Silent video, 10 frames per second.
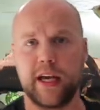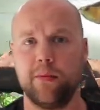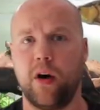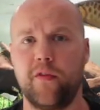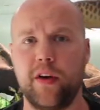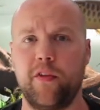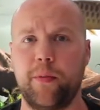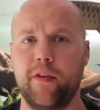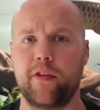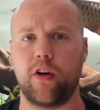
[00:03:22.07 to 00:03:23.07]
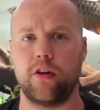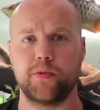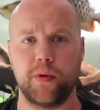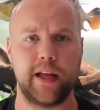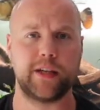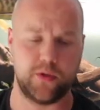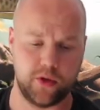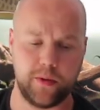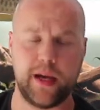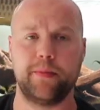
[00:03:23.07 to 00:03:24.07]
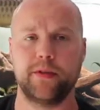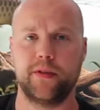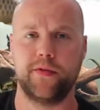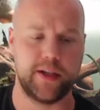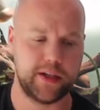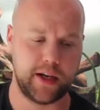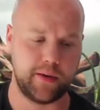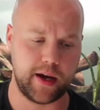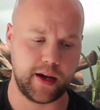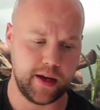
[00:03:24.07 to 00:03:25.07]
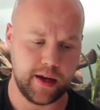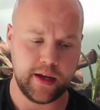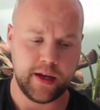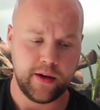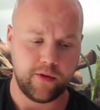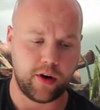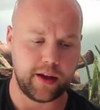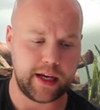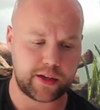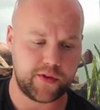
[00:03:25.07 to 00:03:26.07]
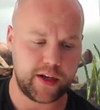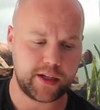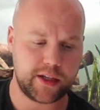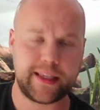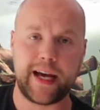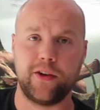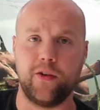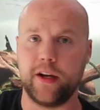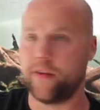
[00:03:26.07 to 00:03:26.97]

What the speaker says: He might have a bit of growth, but that's what normally happens to fish anyway. Right, next fish, datnoid.